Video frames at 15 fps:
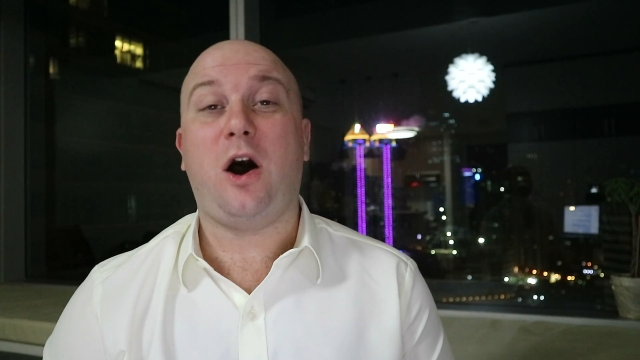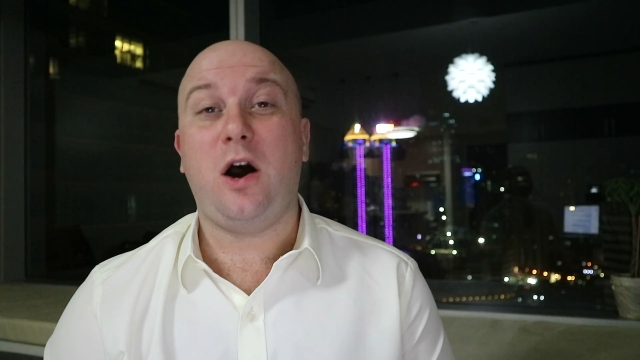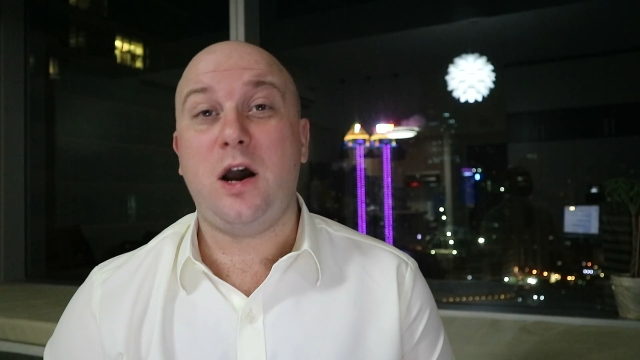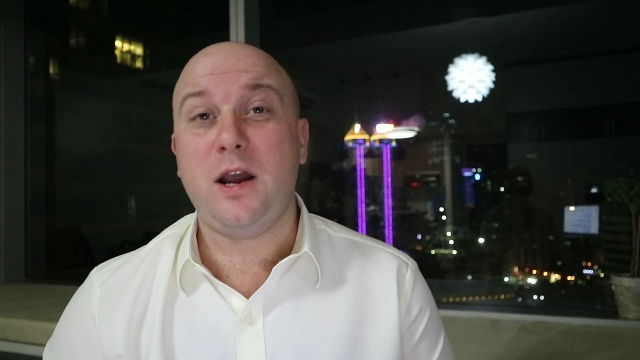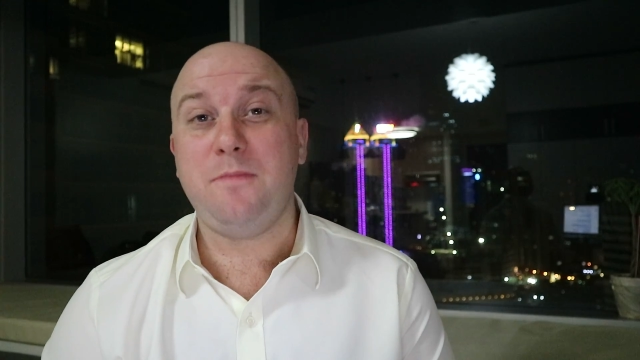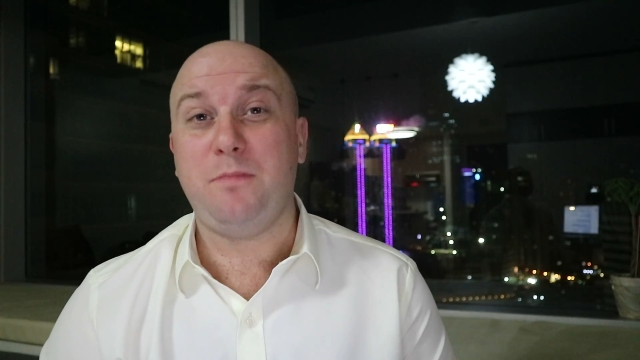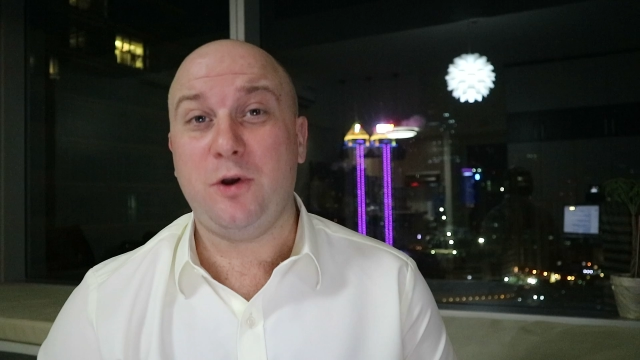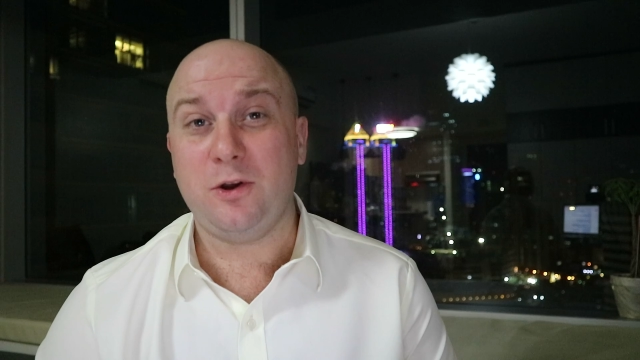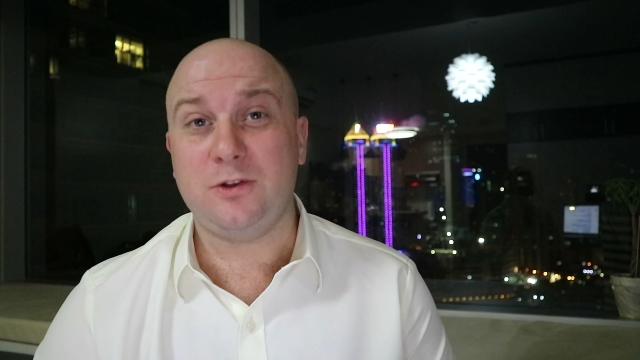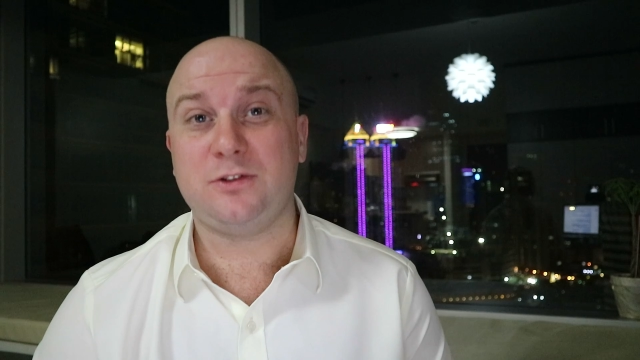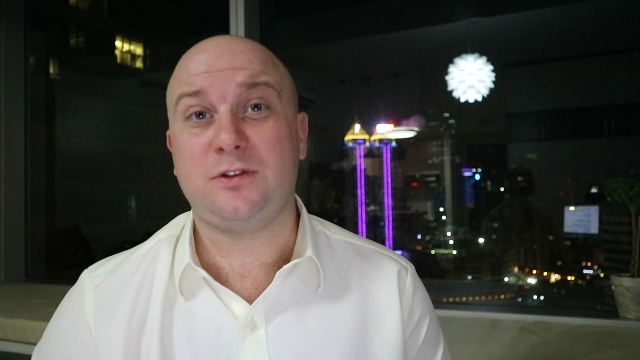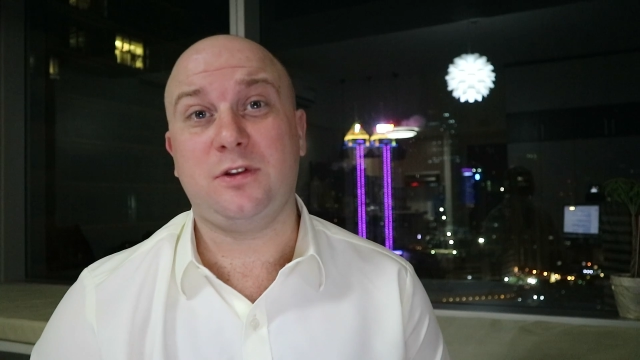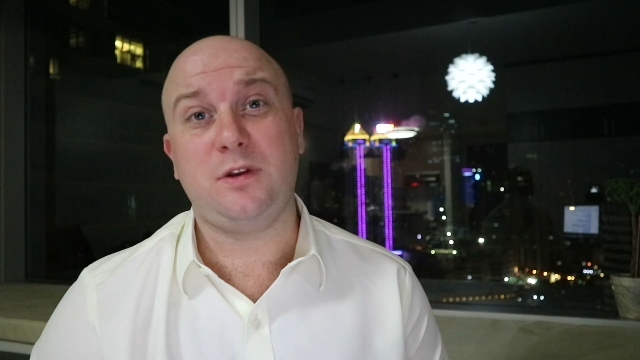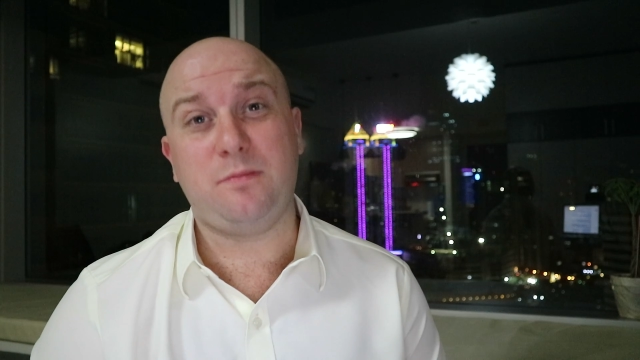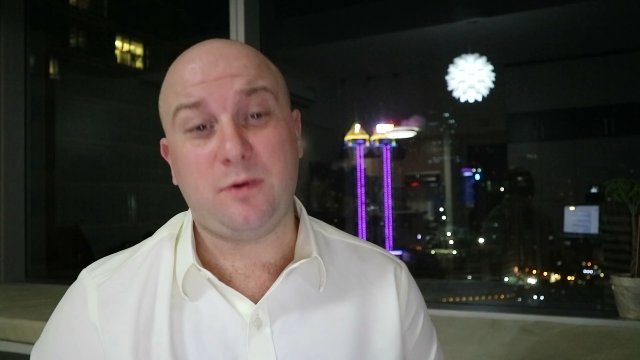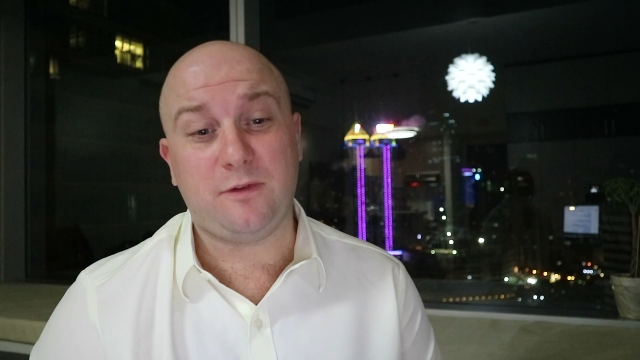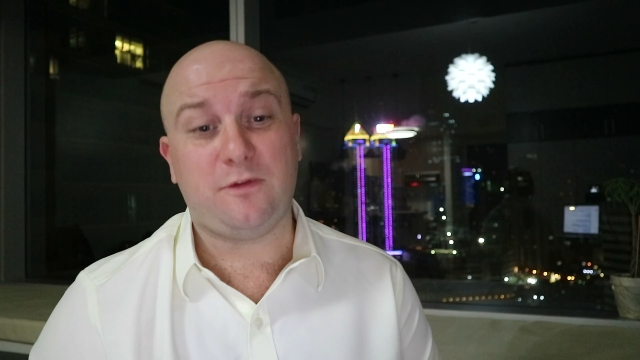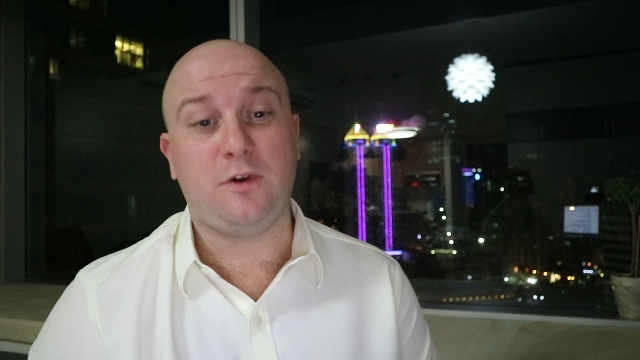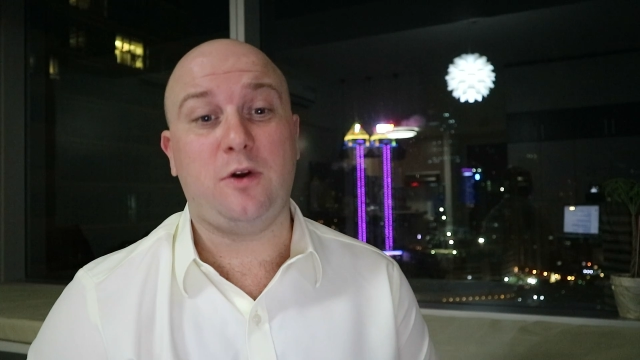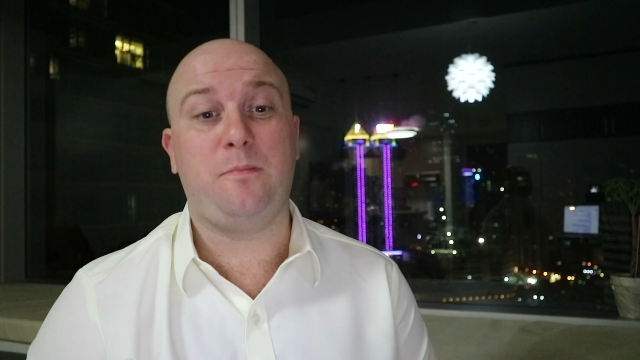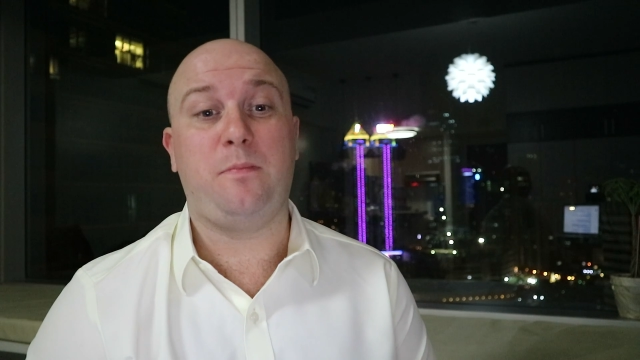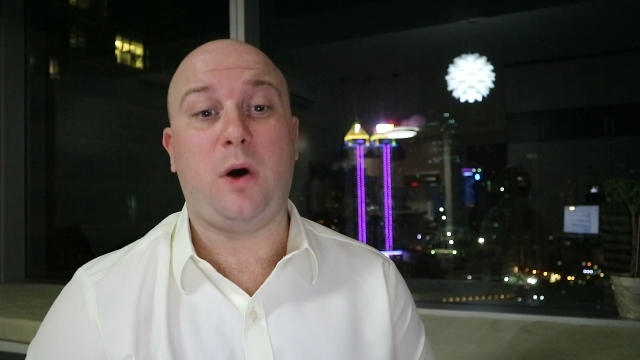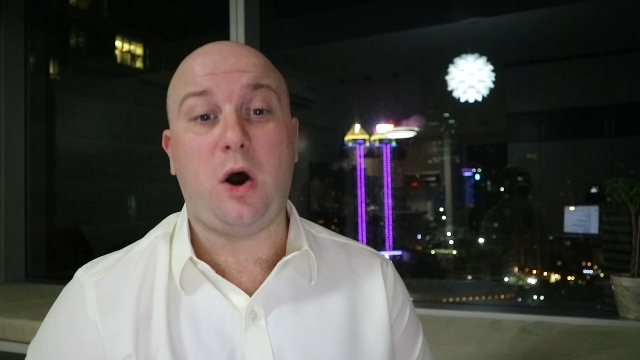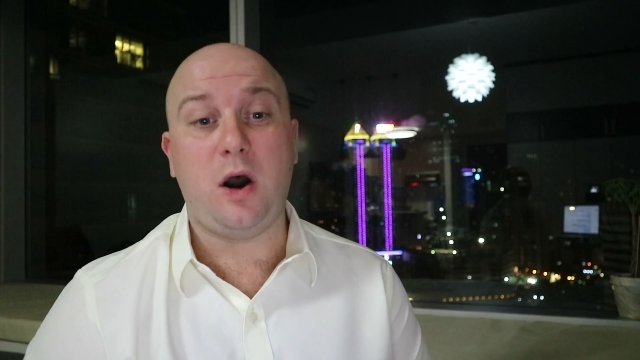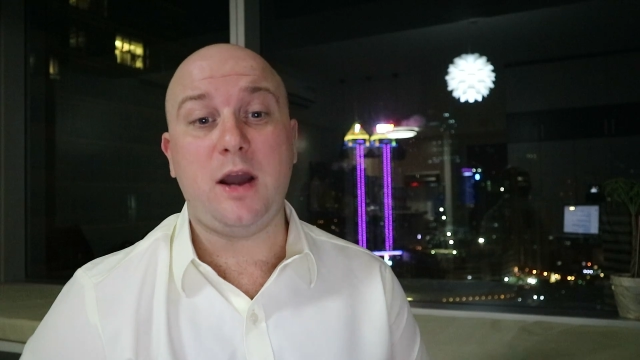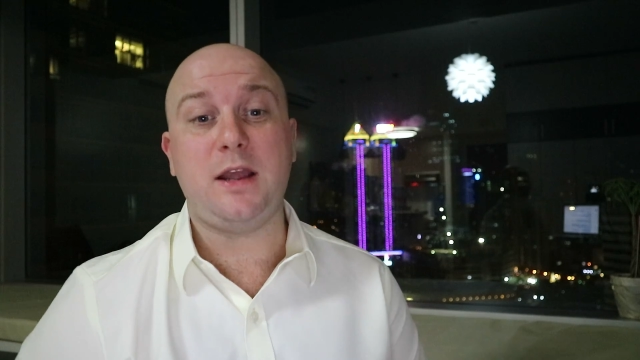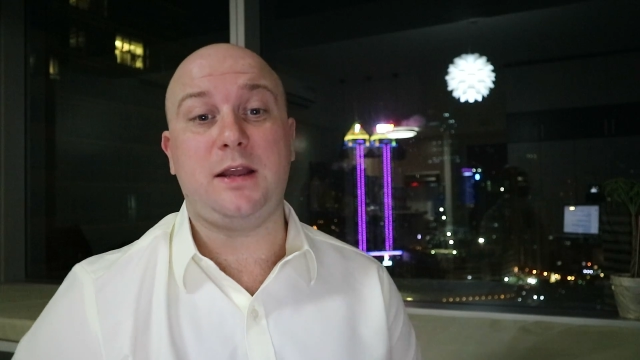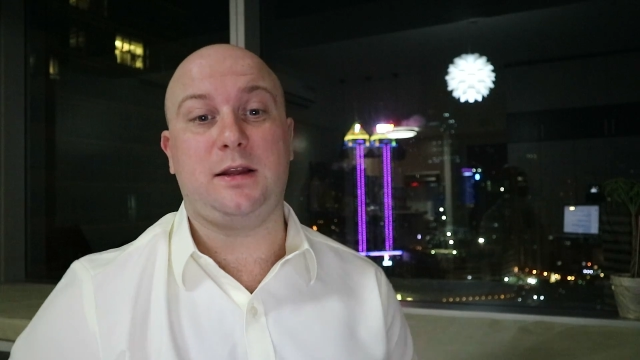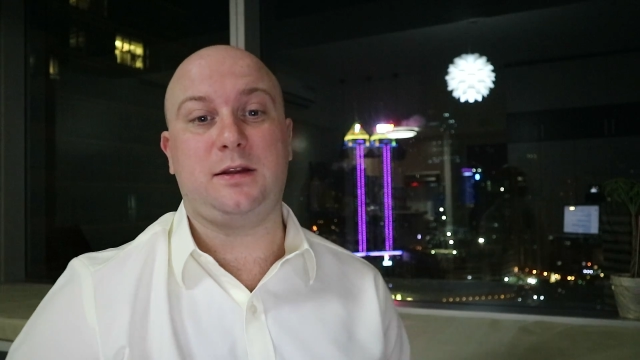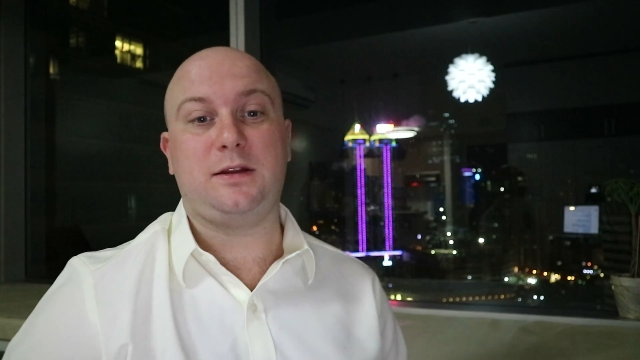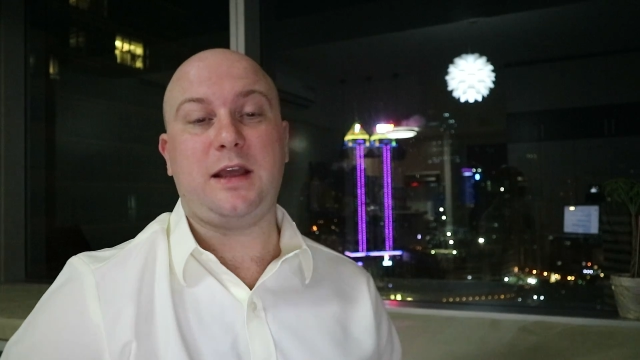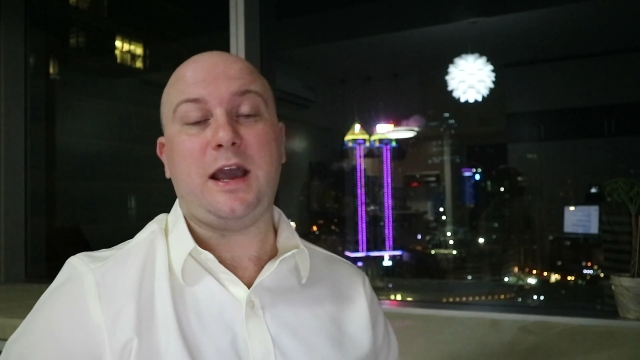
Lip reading: I personally prefer buying